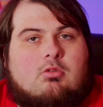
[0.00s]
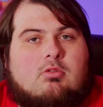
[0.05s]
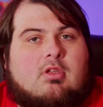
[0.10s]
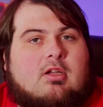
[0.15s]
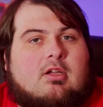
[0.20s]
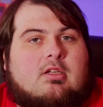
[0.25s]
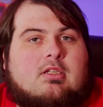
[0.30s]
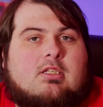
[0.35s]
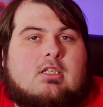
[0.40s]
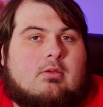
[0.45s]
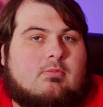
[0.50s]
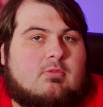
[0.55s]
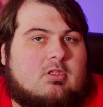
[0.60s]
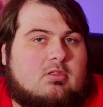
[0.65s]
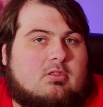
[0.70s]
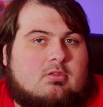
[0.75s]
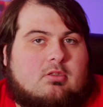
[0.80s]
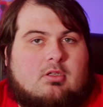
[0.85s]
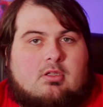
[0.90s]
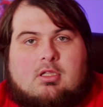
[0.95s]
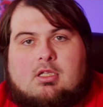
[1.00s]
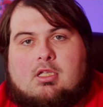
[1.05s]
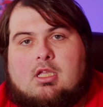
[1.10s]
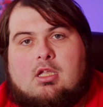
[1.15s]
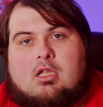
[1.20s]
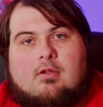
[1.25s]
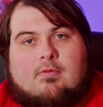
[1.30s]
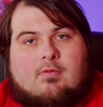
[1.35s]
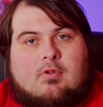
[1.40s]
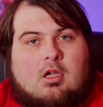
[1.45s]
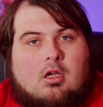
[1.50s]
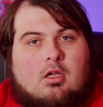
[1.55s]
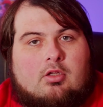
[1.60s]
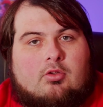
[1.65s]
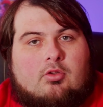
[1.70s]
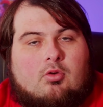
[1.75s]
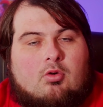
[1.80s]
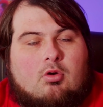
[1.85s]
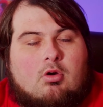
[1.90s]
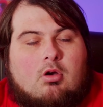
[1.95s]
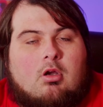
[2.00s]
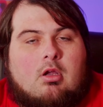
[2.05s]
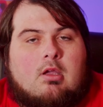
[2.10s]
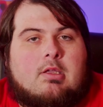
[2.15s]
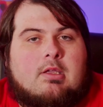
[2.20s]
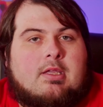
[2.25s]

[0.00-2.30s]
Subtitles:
They're summoned to the King of Gondor,